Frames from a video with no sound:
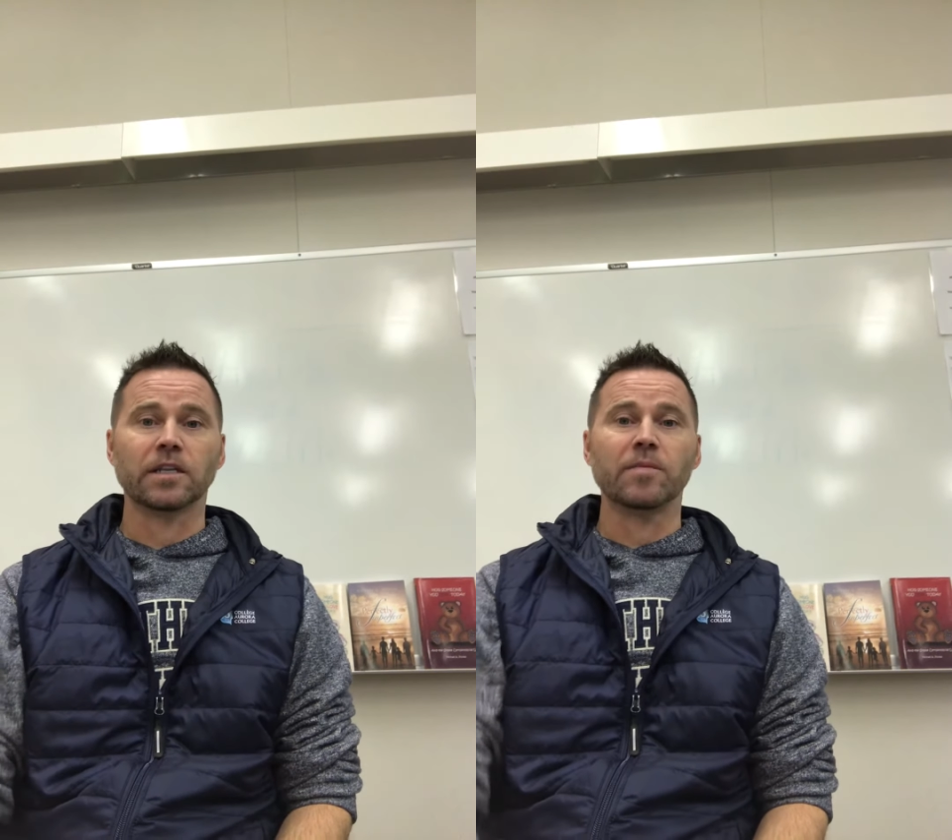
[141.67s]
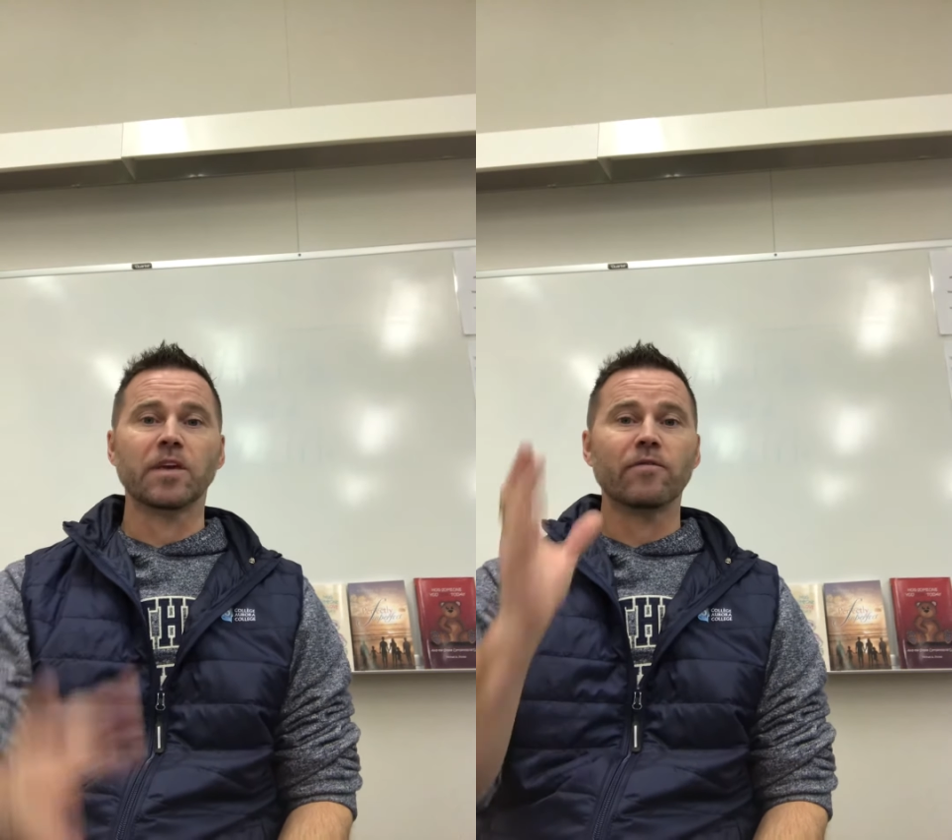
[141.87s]

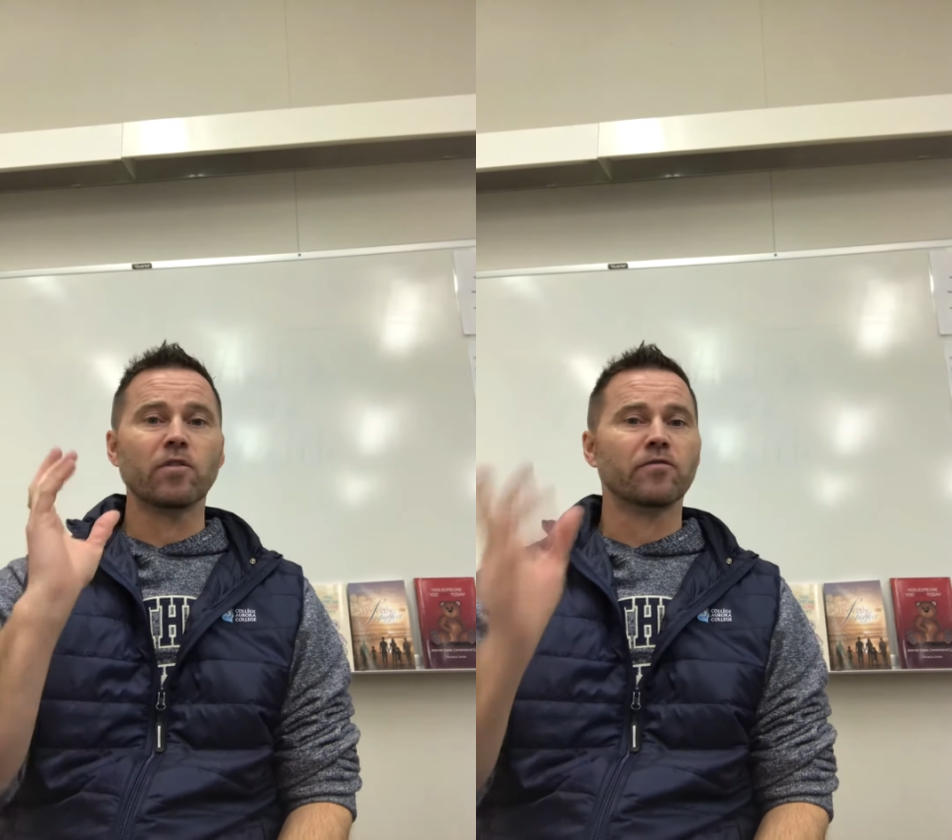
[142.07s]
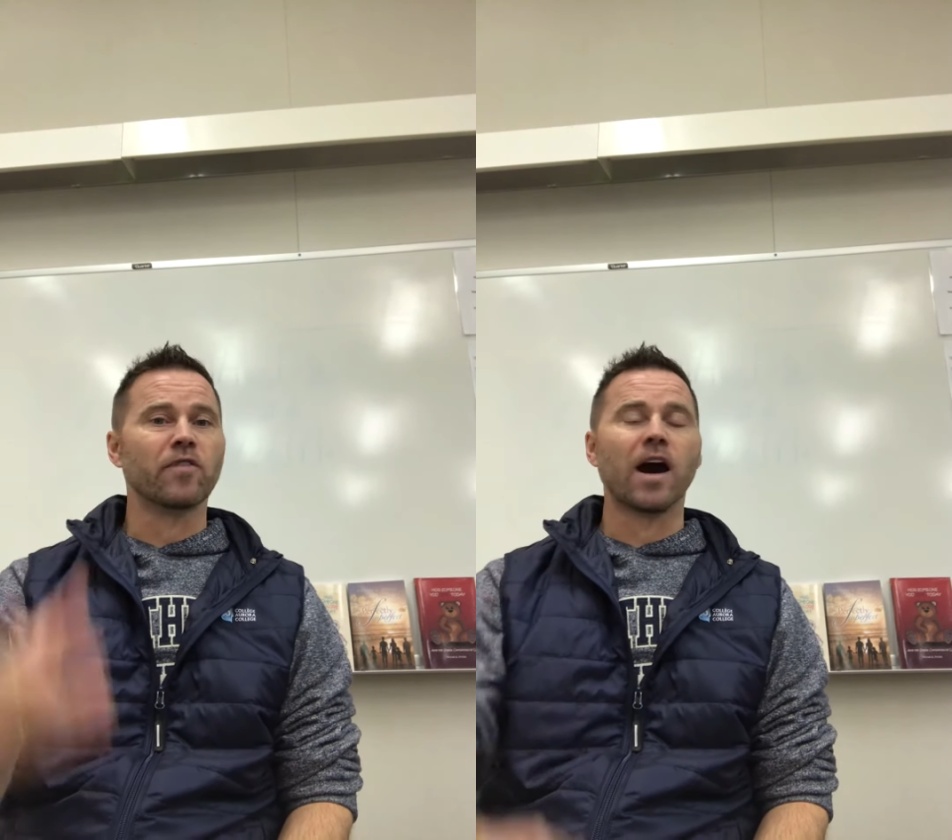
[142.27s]
Let me give
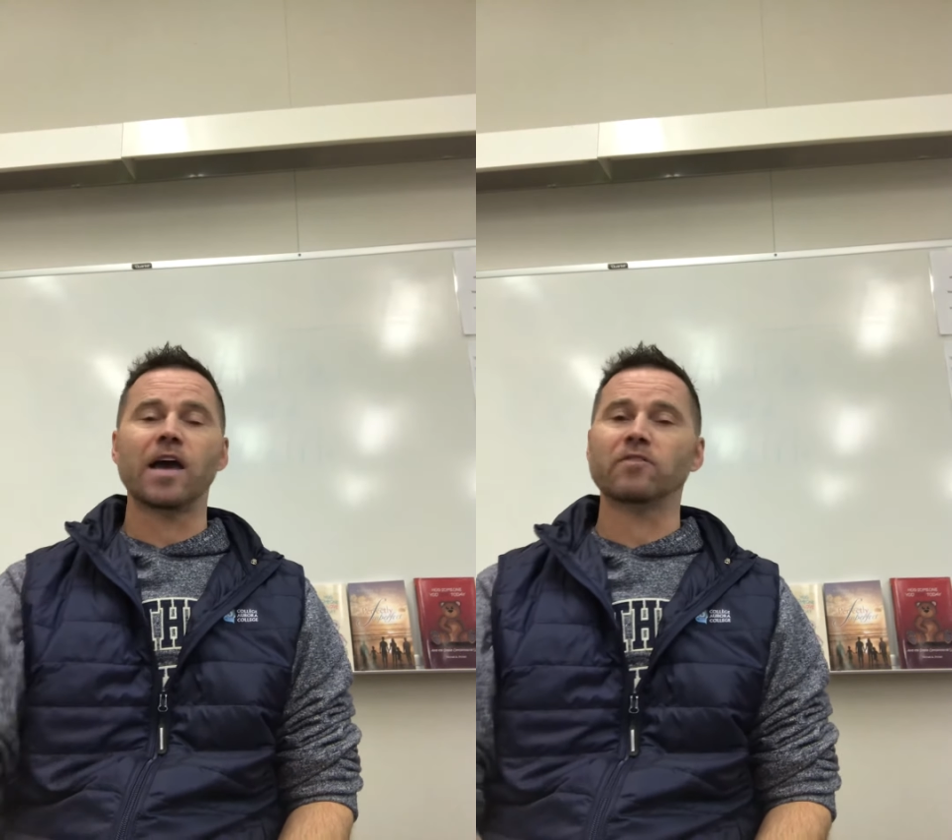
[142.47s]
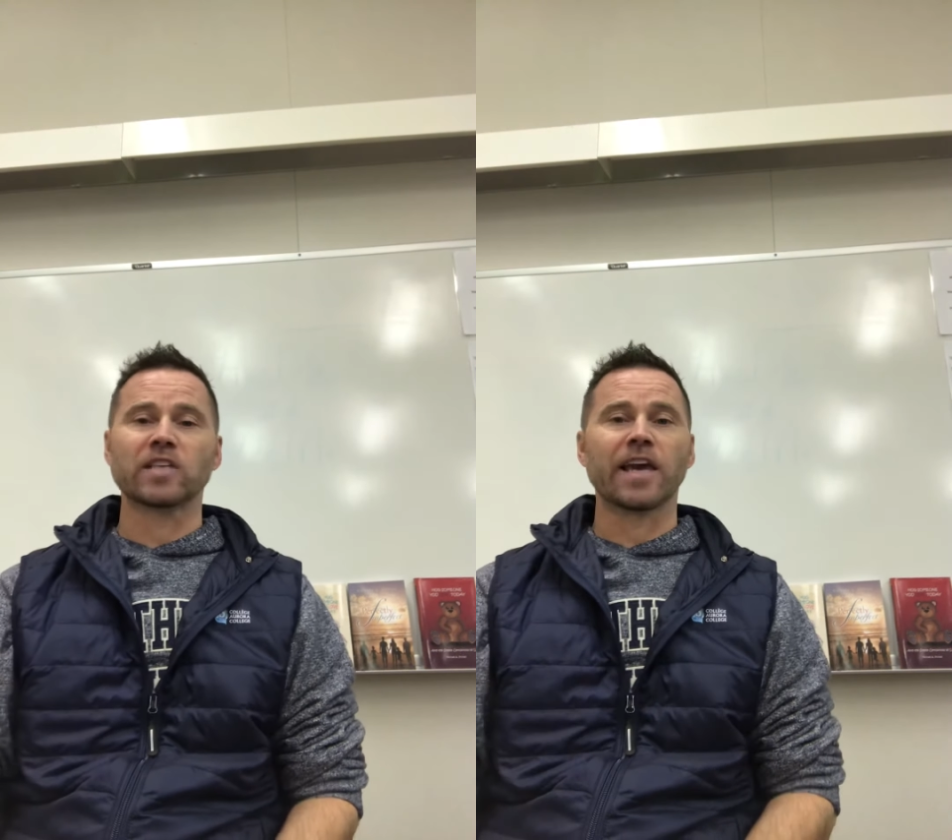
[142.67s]
you
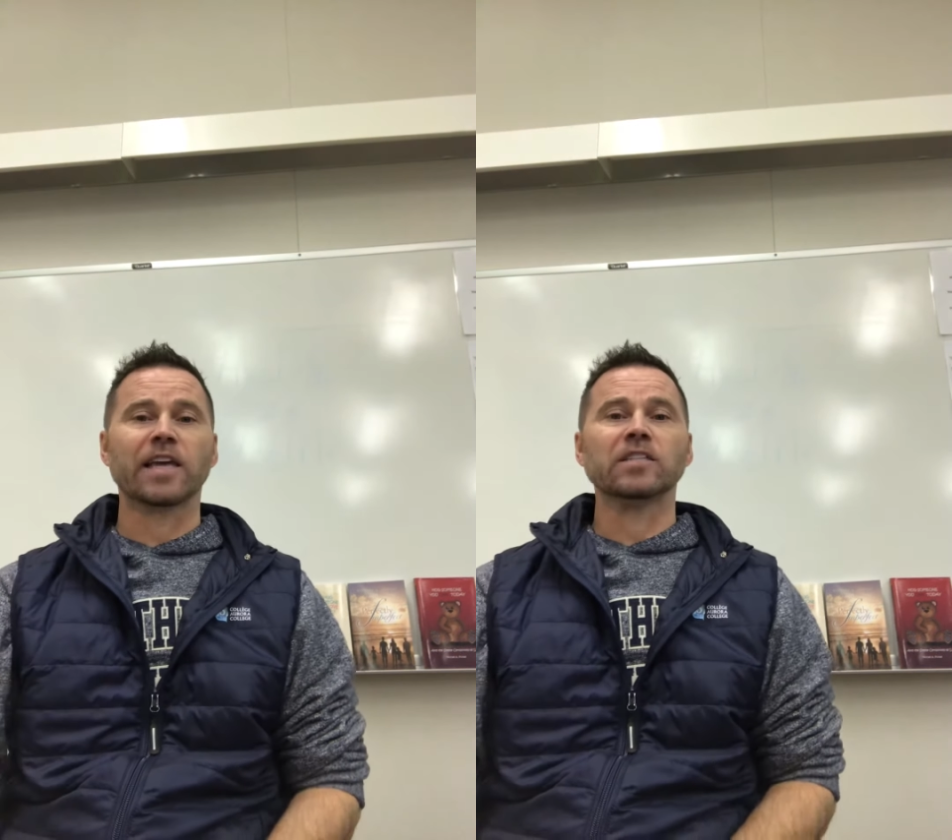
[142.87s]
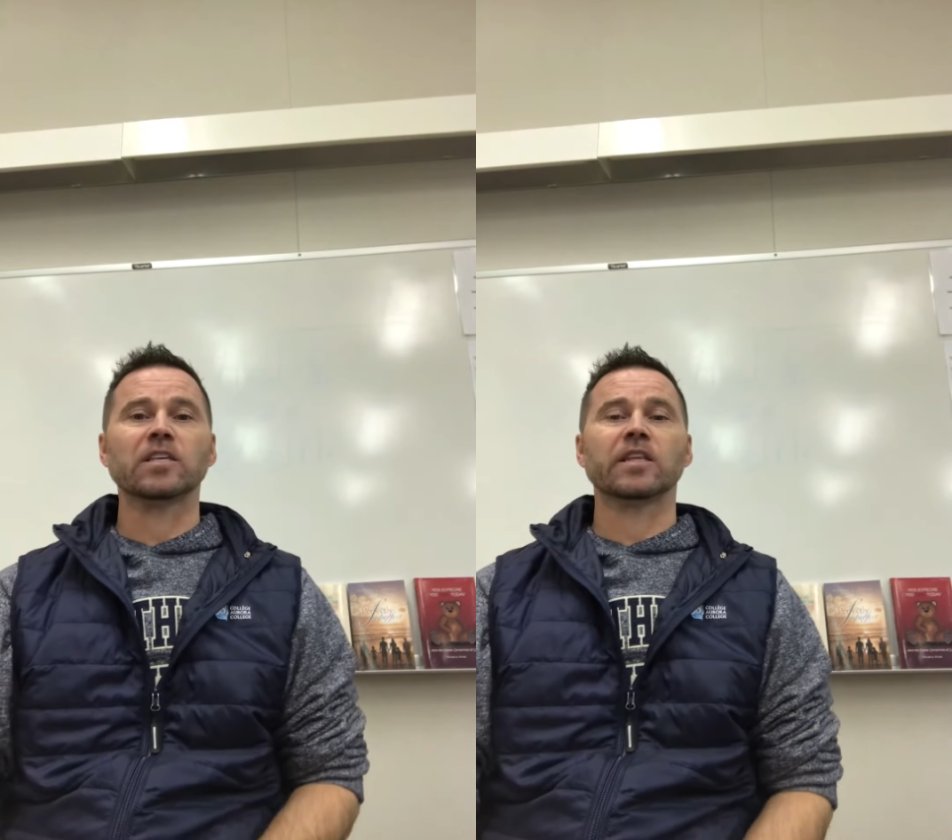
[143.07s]
5
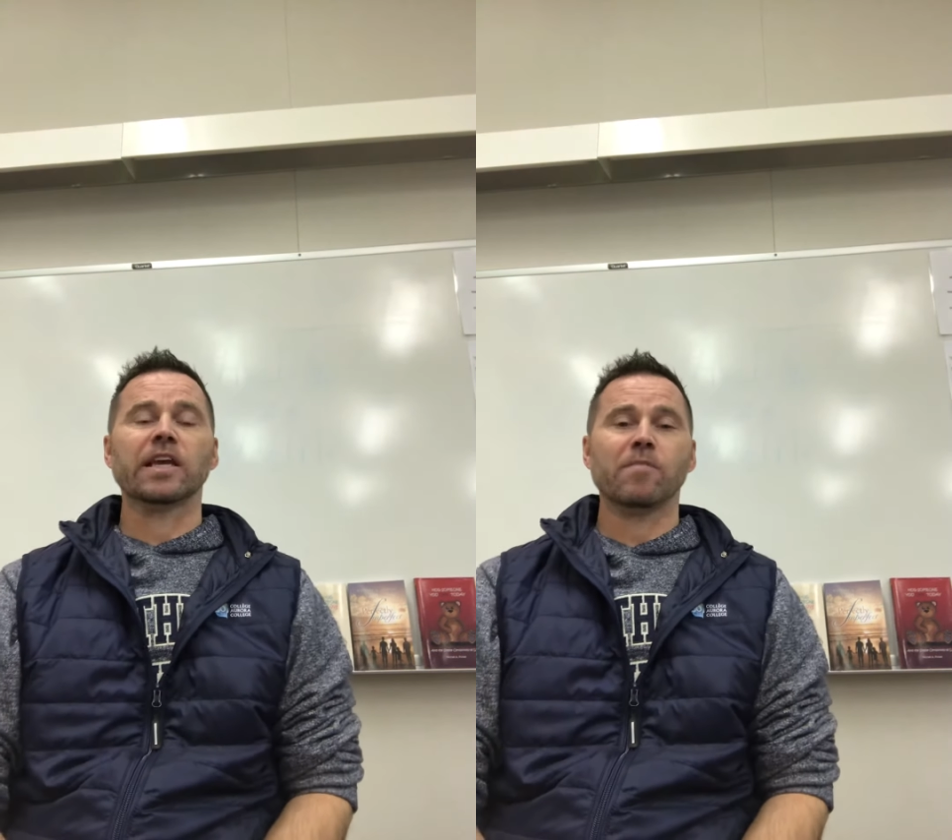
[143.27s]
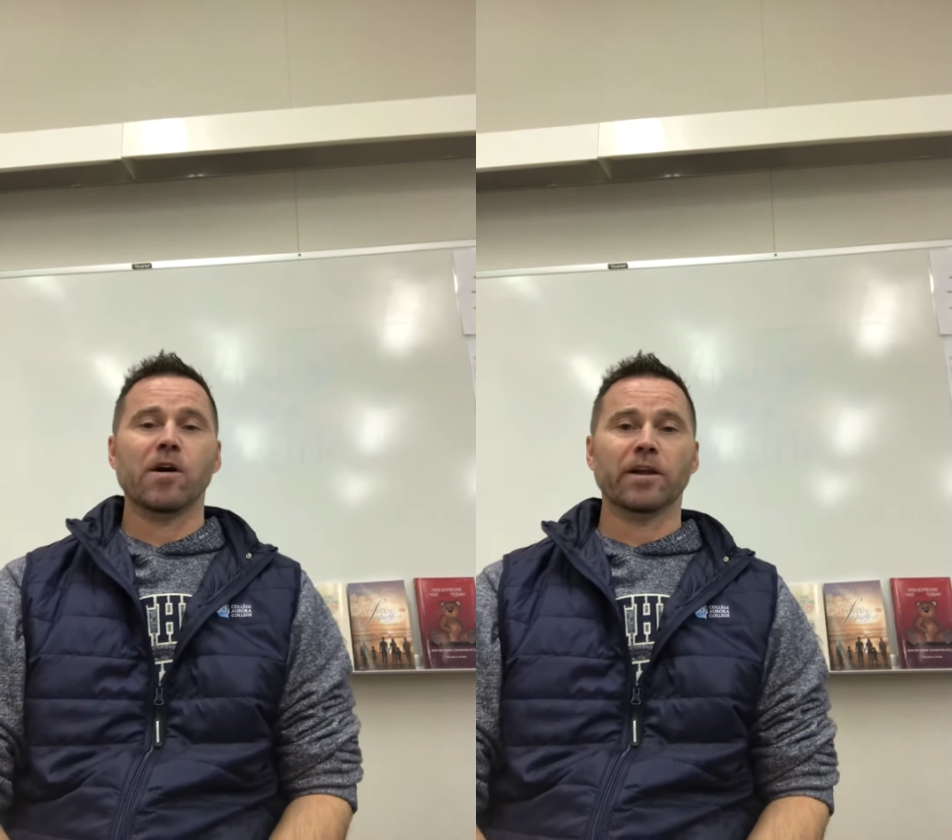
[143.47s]
seconds to
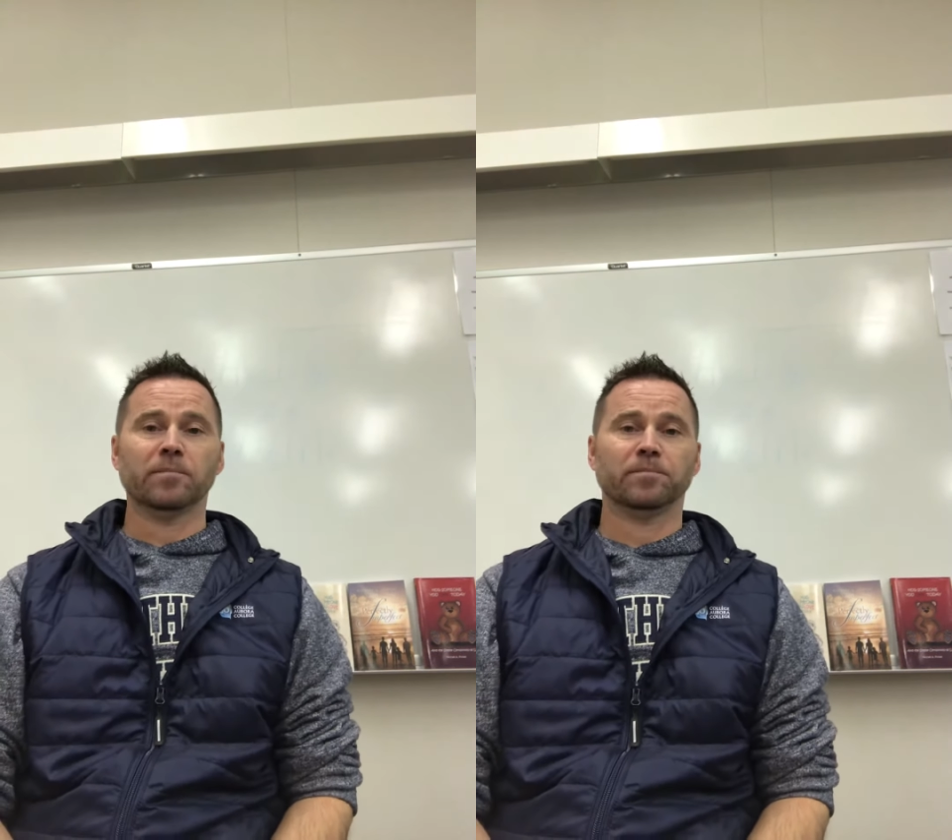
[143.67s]
think about it.